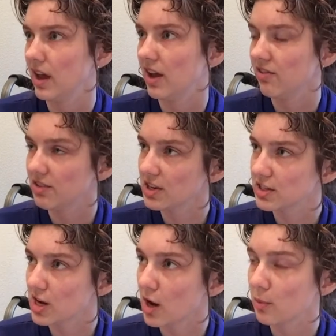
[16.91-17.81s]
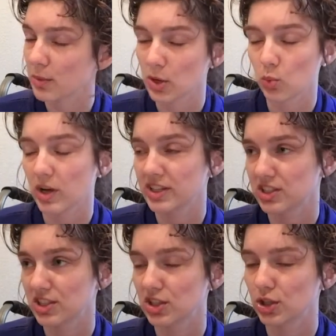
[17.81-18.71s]
every time I went
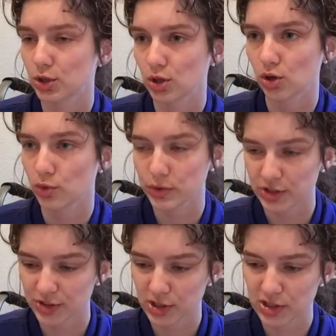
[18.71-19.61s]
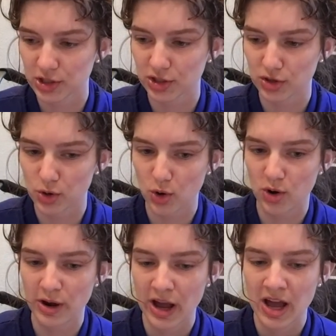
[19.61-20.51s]
to the grocery store,